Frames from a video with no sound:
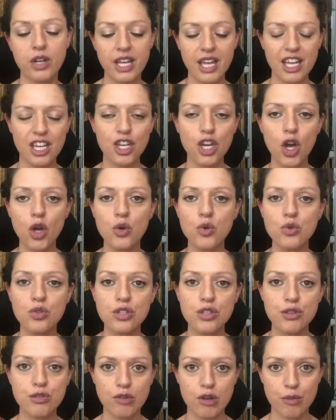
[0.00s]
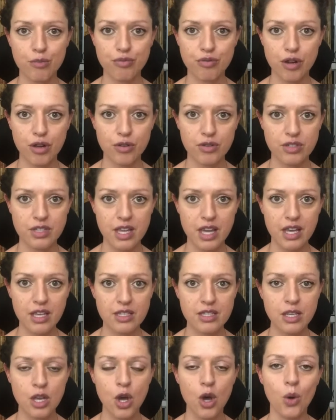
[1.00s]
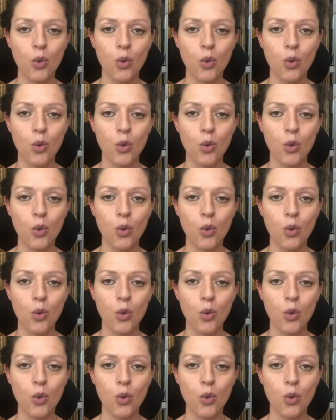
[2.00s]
It goes through a process